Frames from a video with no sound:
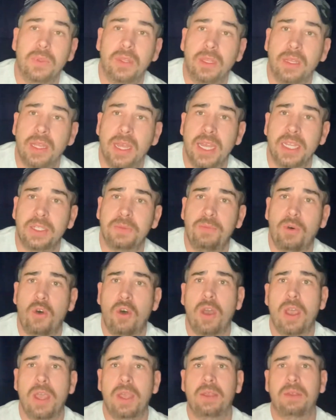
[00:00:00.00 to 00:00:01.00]
That's
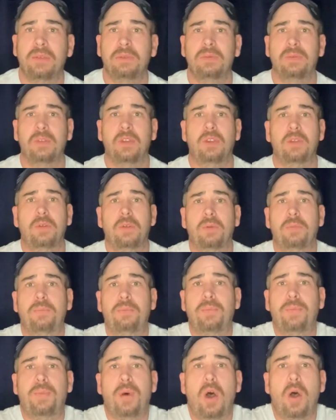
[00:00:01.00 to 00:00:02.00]
my
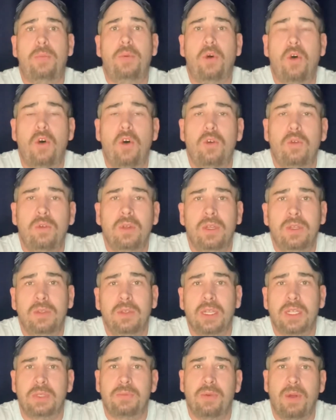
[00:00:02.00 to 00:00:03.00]
pop haul.
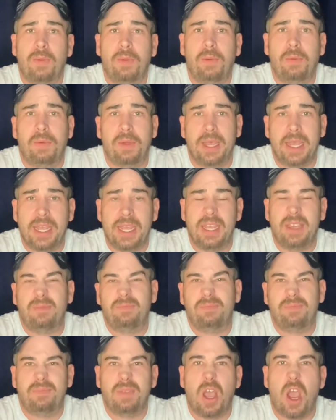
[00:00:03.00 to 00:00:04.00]
It's probably
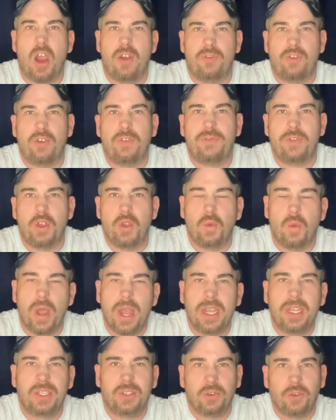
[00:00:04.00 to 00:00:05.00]
over a few
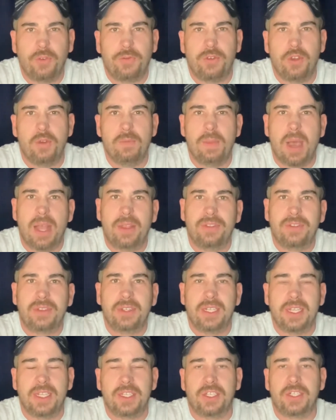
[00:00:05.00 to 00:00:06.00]
weeks or a few months
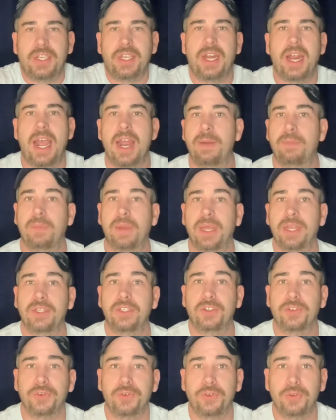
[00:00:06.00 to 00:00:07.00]
because as I said I hadn't been
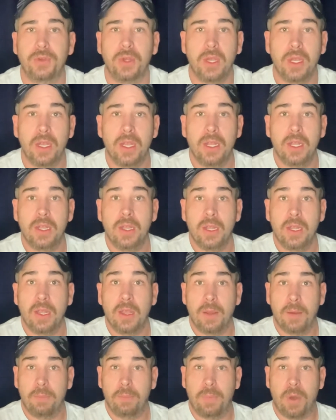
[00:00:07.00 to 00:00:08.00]
to
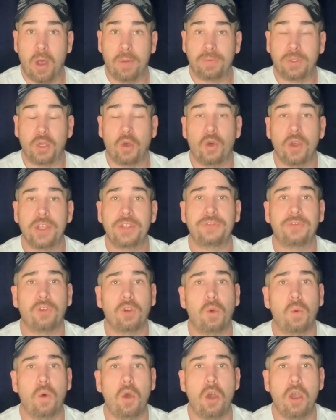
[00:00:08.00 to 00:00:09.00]
Pop Toys for a
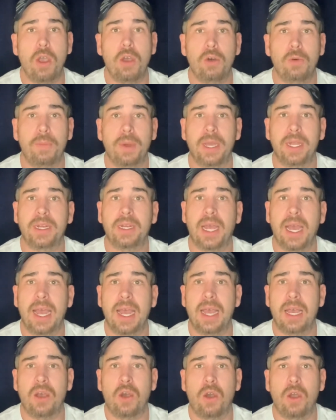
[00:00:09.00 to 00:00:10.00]
while but
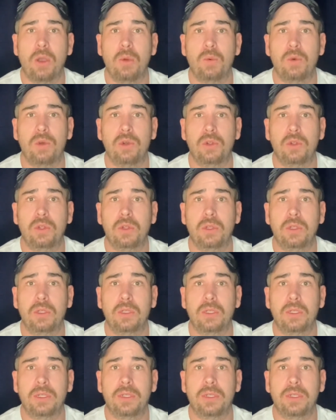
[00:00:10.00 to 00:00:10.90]
uh, I will